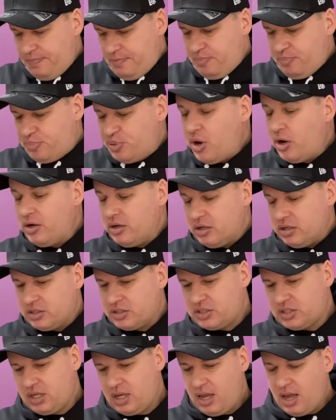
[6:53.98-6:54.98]

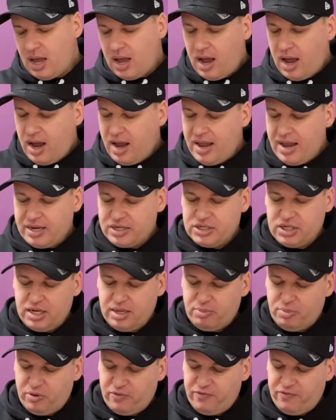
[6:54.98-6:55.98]
products, I
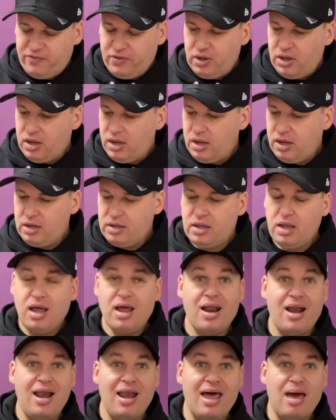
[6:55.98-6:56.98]
actually prefer
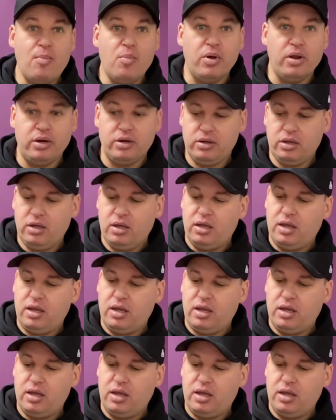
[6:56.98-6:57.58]
lemon